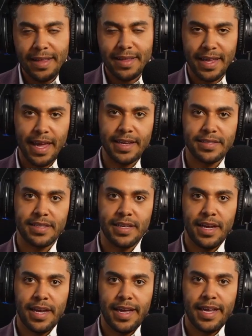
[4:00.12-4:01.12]
not the case.
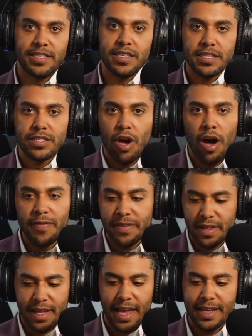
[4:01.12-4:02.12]
It's just as
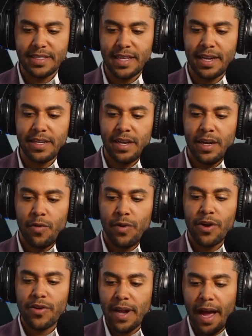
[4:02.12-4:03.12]
often the case that
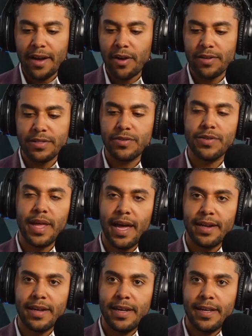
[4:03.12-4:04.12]
we are not called to do
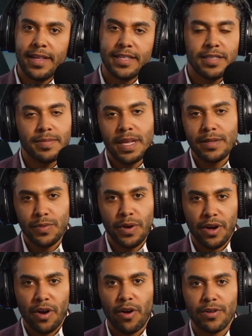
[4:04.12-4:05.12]
that. That sometimes
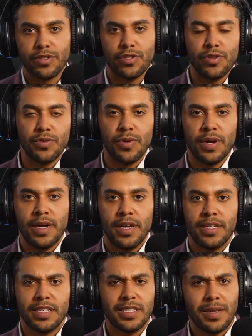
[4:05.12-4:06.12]
we are called to
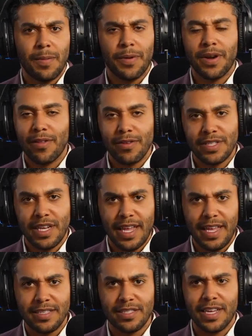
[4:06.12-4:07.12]
just put others at
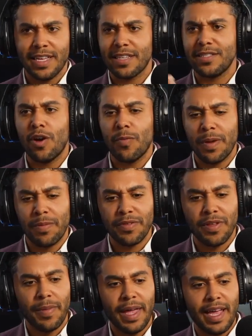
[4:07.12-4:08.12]
ease, to get to know people,
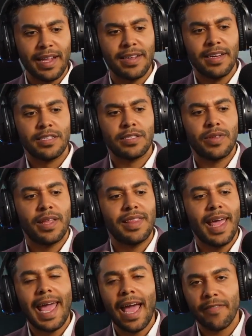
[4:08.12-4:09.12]
to make it so that
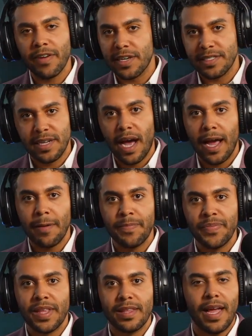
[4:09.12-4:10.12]
they have a good time,
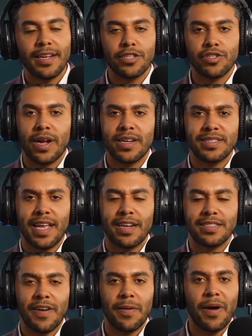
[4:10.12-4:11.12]
not just try to
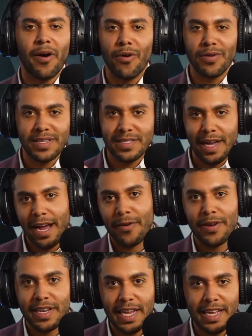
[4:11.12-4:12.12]
satisfy my own
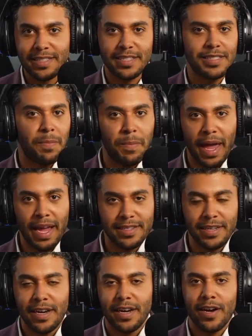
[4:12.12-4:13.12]
desire and need to
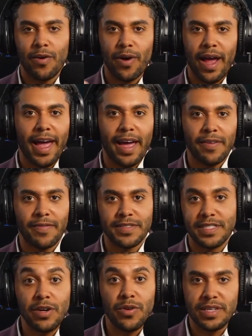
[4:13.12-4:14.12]
debate or have
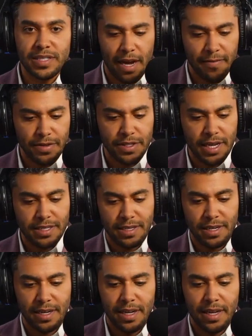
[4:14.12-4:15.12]
serious
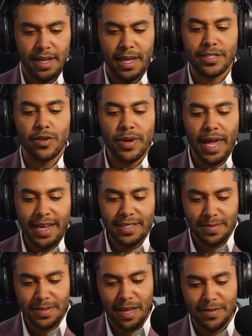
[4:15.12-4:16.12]
conversation. It's okay
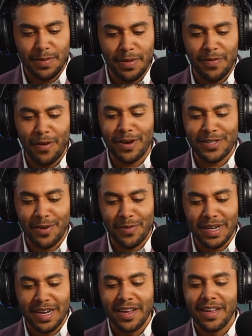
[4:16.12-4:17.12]
sometimes to be focused on
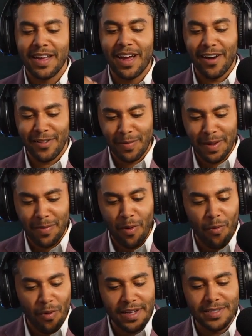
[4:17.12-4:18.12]
what other
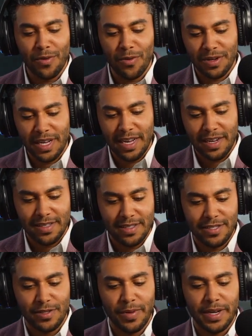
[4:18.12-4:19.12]
people want or need in a
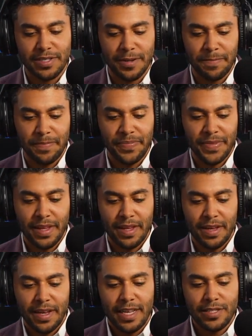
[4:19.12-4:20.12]
situation.
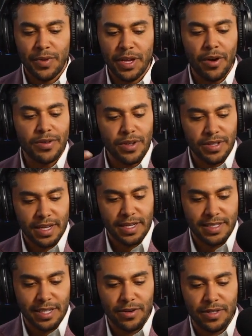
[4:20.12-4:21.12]
And so he goes on
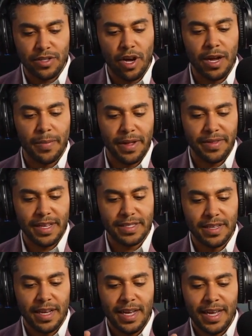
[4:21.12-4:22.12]
to talk about
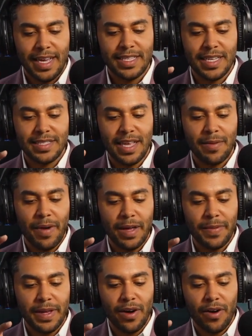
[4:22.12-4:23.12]
this. He says
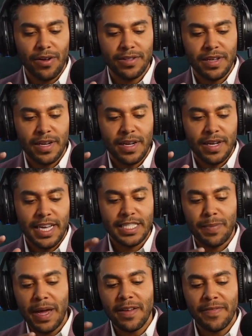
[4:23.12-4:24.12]

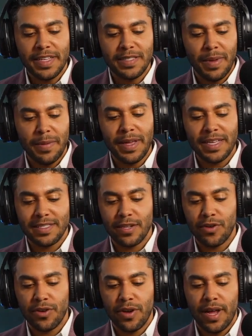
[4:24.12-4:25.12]
his benefits may be
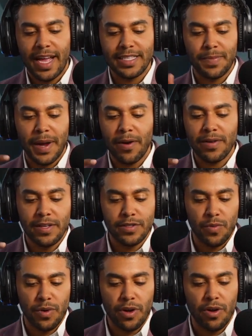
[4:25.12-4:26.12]
considered as parallel
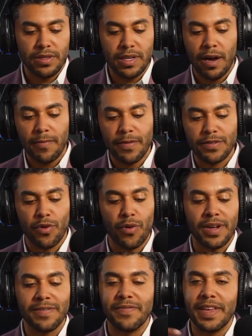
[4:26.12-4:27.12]
to what are called comforts
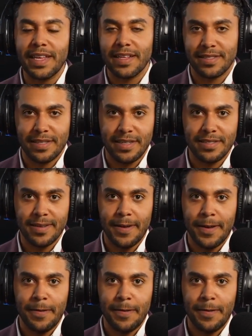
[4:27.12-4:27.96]
or conveniences.